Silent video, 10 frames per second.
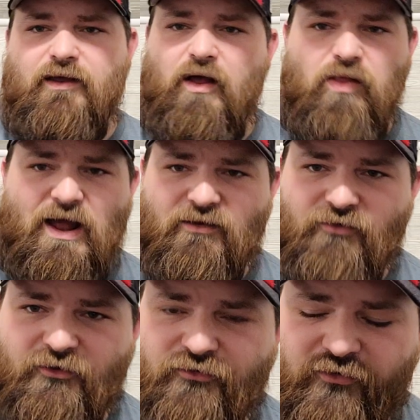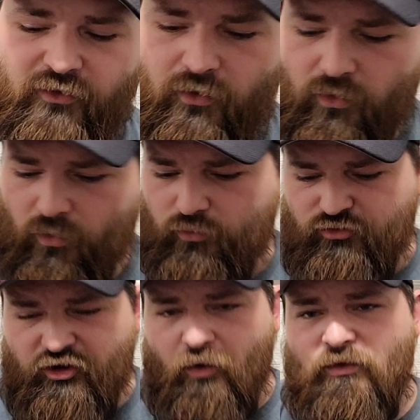A lot of us
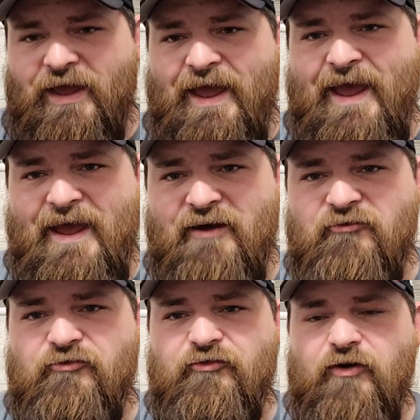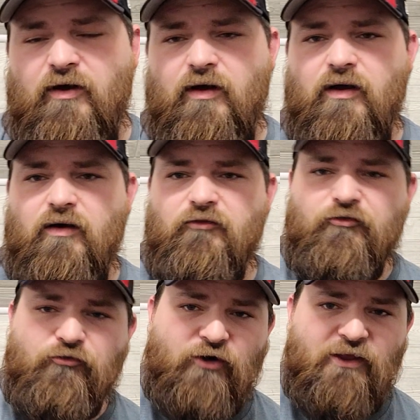don't have
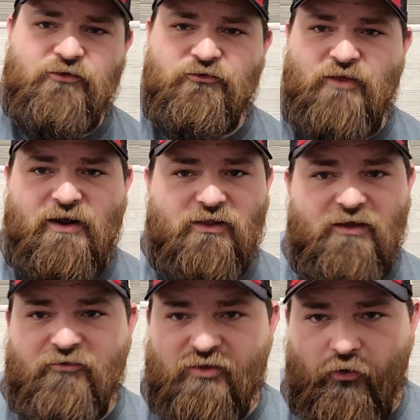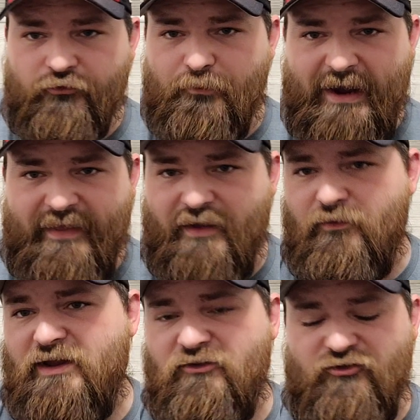friends that live close by that
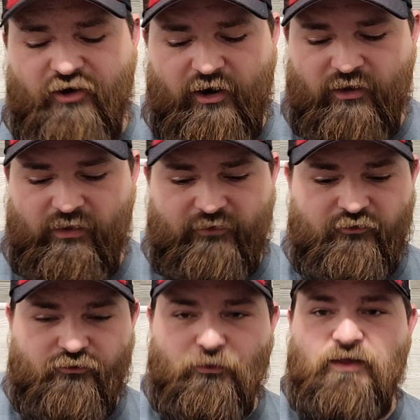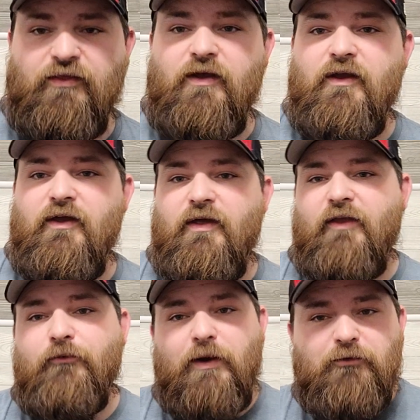we can share our collections with.
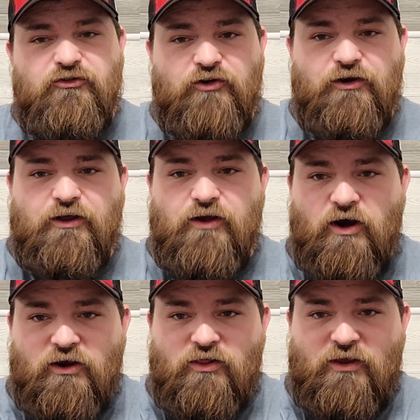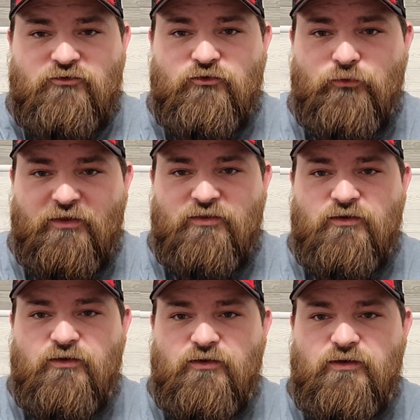That's why we share our collections with
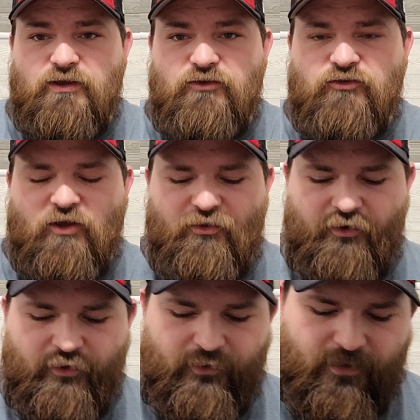each other.